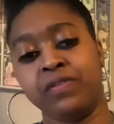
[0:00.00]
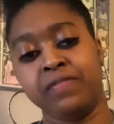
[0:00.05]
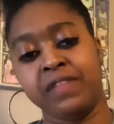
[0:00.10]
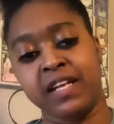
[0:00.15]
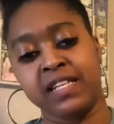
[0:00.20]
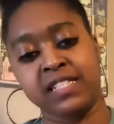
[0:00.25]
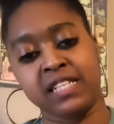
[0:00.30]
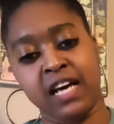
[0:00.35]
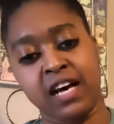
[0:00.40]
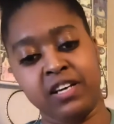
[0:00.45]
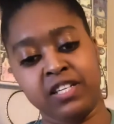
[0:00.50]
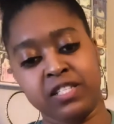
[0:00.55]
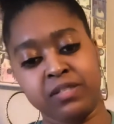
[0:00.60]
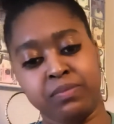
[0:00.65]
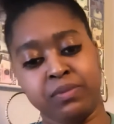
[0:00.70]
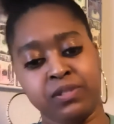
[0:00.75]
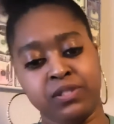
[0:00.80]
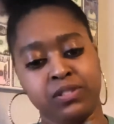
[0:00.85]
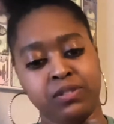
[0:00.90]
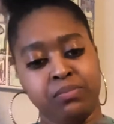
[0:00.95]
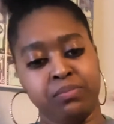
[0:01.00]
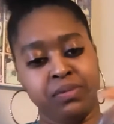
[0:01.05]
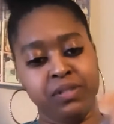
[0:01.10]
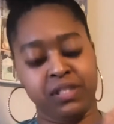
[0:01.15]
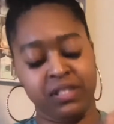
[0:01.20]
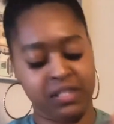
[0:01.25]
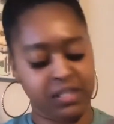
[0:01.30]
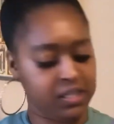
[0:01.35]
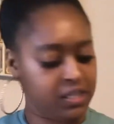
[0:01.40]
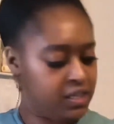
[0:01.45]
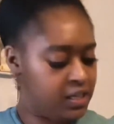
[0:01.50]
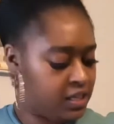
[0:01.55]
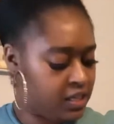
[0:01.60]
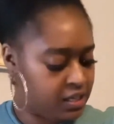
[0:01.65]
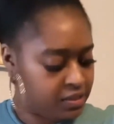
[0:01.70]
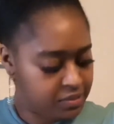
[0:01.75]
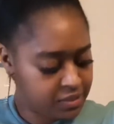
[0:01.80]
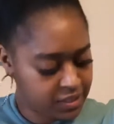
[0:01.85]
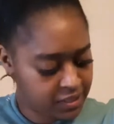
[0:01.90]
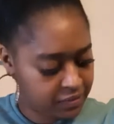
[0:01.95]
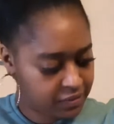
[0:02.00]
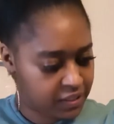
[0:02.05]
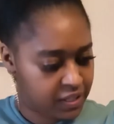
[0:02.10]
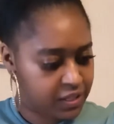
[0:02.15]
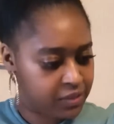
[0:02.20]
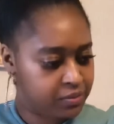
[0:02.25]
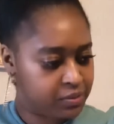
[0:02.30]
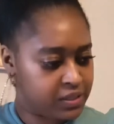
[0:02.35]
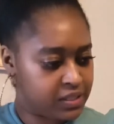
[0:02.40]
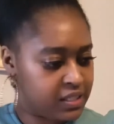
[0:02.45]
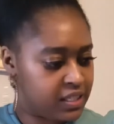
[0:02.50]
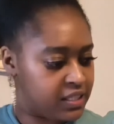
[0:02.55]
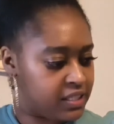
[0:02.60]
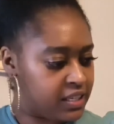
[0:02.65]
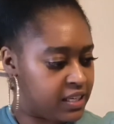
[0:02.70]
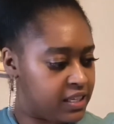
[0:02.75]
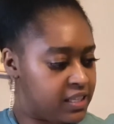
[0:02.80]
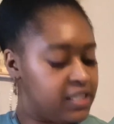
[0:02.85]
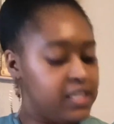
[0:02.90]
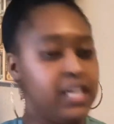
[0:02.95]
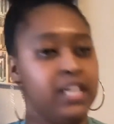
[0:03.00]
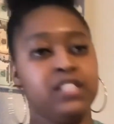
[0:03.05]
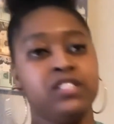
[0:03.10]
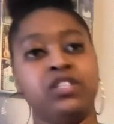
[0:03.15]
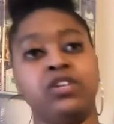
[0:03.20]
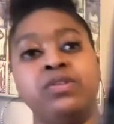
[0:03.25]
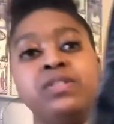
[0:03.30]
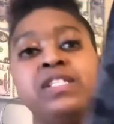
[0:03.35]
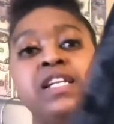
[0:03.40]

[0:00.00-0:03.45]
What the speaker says: that's how it's supposed to be. See if the other one's like that. Yeah, so it's